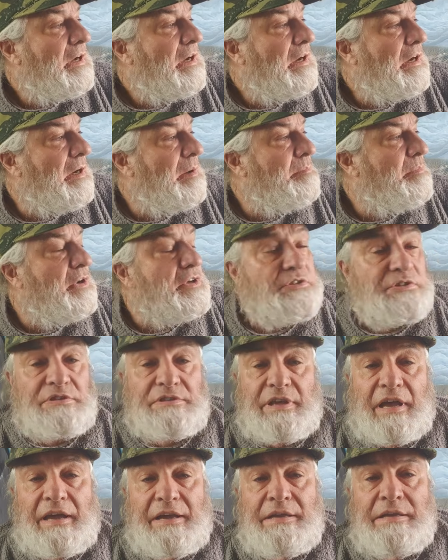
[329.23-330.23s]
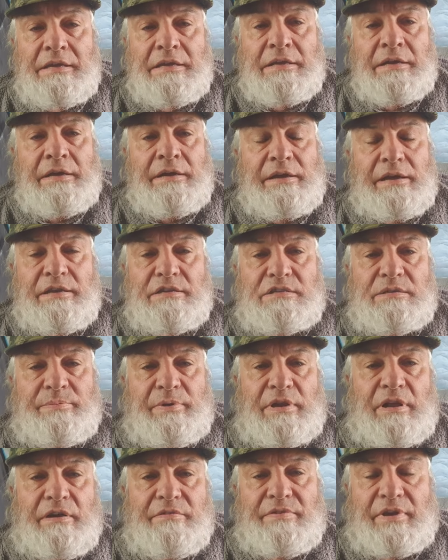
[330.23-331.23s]
But today it's a
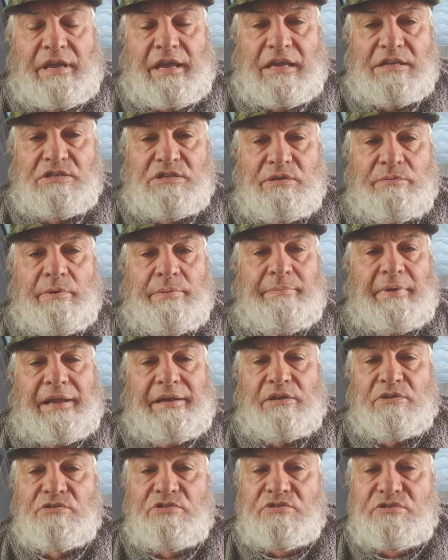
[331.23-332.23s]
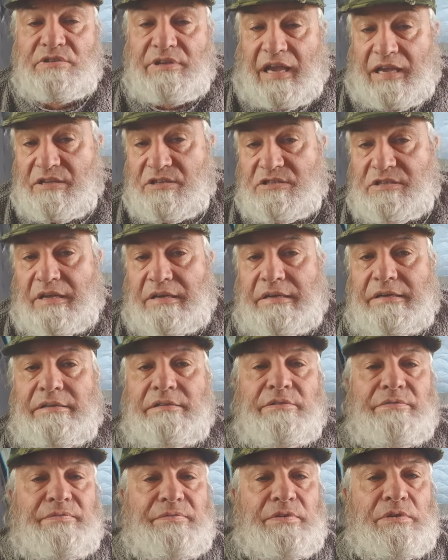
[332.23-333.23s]
bit overcast, so we may not catch that
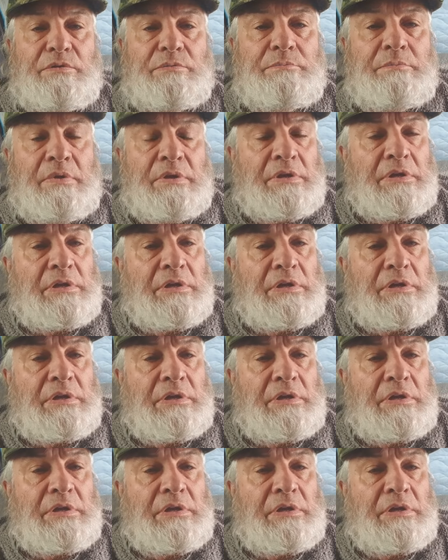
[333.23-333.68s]
in the film.